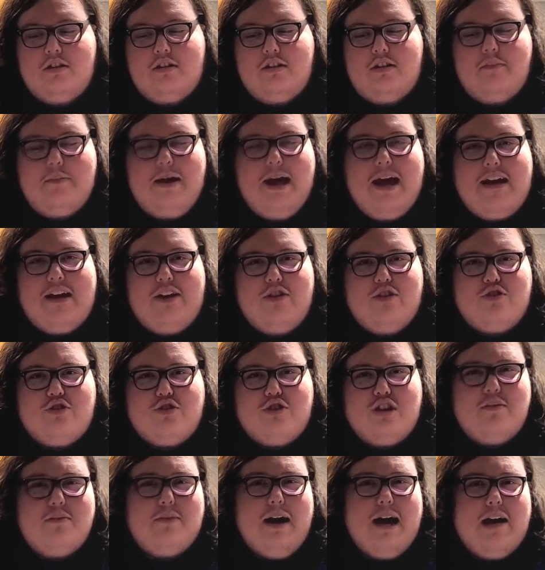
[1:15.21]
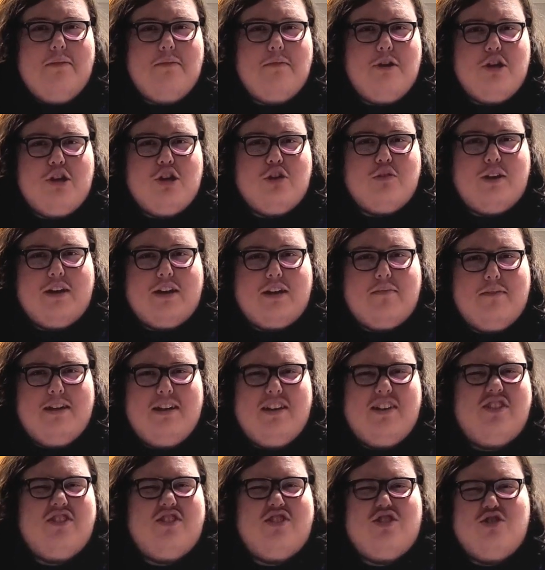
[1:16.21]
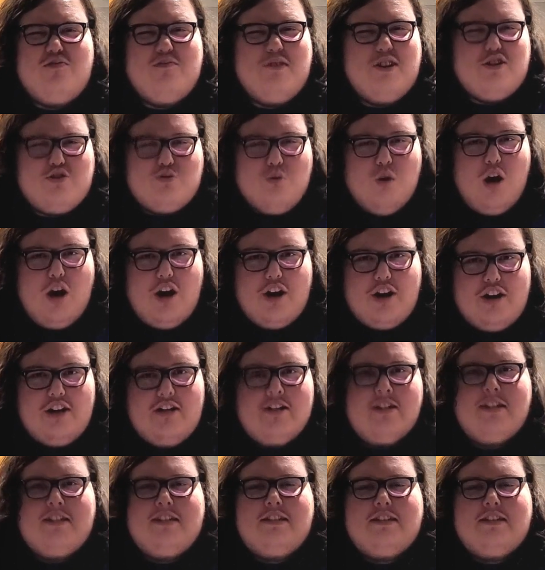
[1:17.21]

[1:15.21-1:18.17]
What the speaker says: The package, in my opinion, recommends too much water.